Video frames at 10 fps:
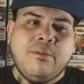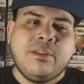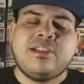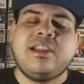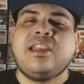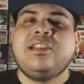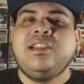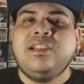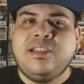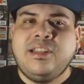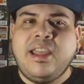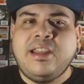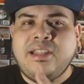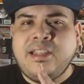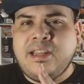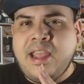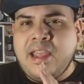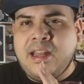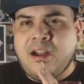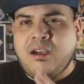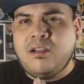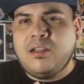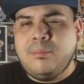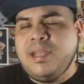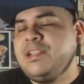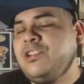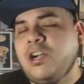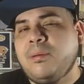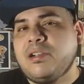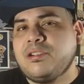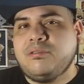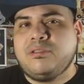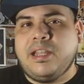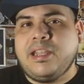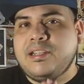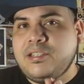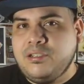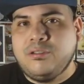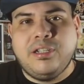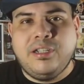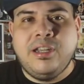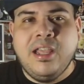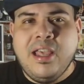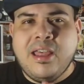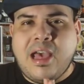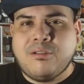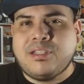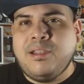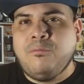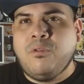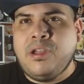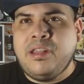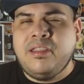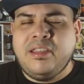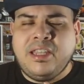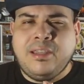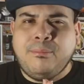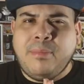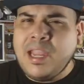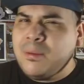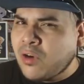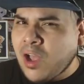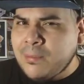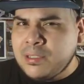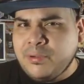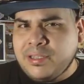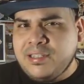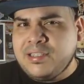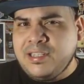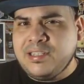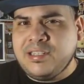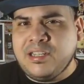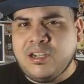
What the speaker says: with the second season, they did an amazing job also. Like, it's still good. I'll say one of the main problems with this season